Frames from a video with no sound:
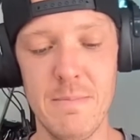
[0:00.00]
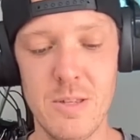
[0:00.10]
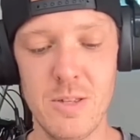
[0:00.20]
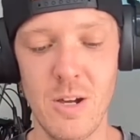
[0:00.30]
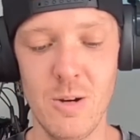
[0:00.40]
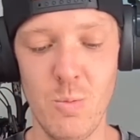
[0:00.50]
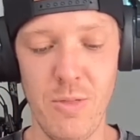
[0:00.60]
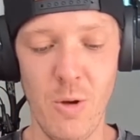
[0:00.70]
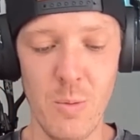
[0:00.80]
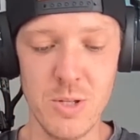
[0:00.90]
So we
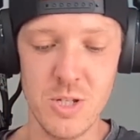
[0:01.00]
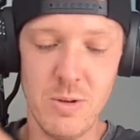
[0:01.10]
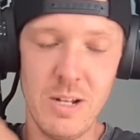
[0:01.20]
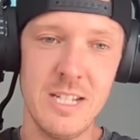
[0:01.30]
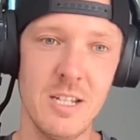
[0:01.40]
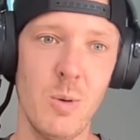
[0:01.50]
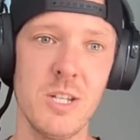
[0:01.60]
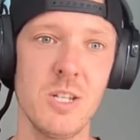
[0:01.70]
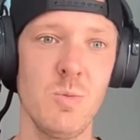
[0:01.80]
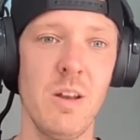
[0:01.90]
thought we'd just do a listener
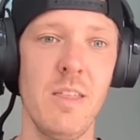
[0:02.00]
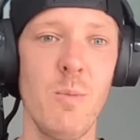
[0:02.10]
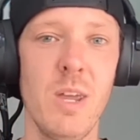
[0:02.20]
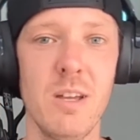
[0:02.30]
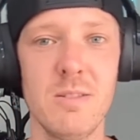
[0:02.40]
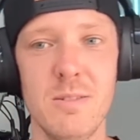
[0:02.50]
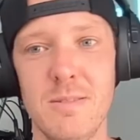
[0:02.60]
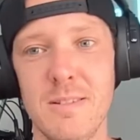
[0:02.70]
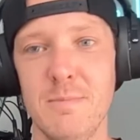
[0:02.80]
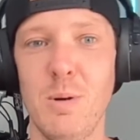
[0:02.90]
questions one, and then we can
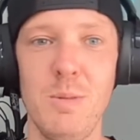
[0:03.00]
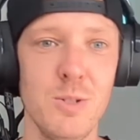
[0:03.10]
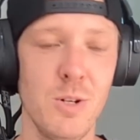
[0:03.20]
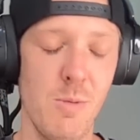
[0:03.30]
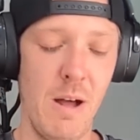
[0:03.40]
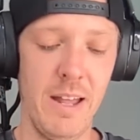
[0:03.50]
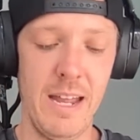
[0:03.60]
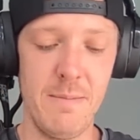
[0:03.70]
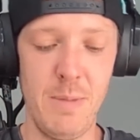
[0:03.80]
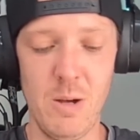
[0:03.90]
probably talk about
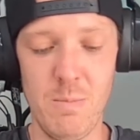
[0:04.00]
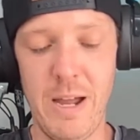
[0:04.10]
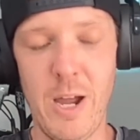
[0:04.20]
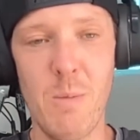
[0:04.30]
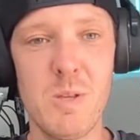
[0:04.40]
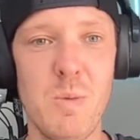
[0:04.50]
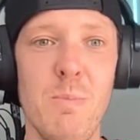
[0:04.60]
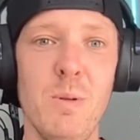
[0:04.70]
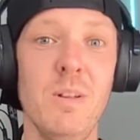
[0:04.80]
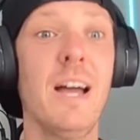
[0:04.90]
getting beat up by homeless
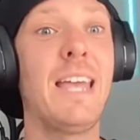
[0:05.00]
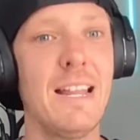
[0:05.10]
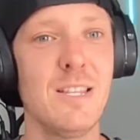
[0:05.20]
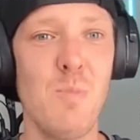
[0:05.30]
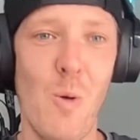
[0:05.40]
people again tomorrow.